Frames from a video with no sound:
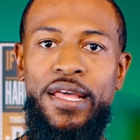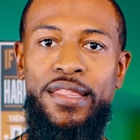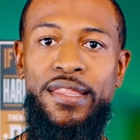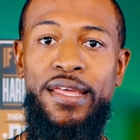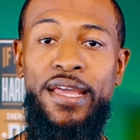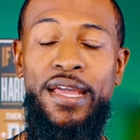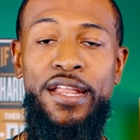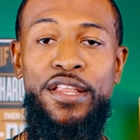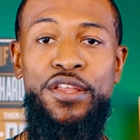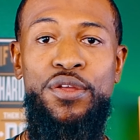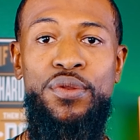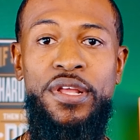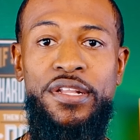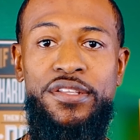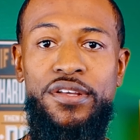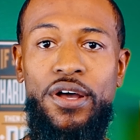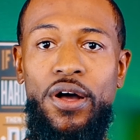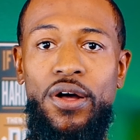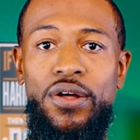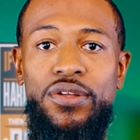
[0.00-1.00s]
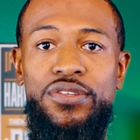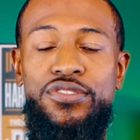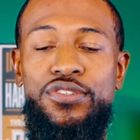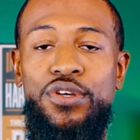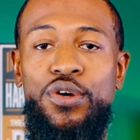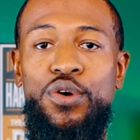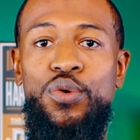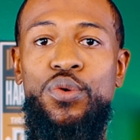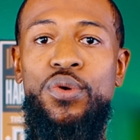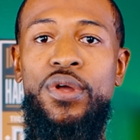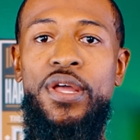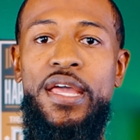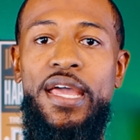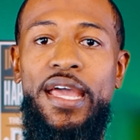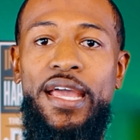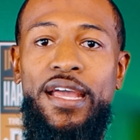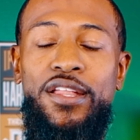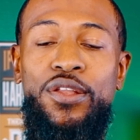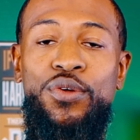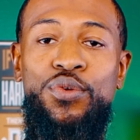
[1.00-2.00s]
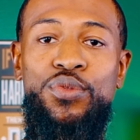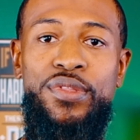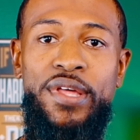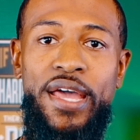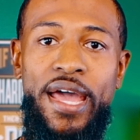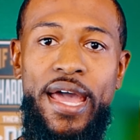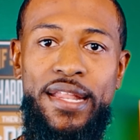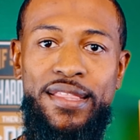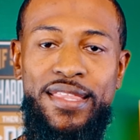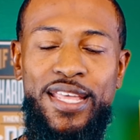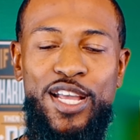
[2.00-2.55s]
then you need to also include that.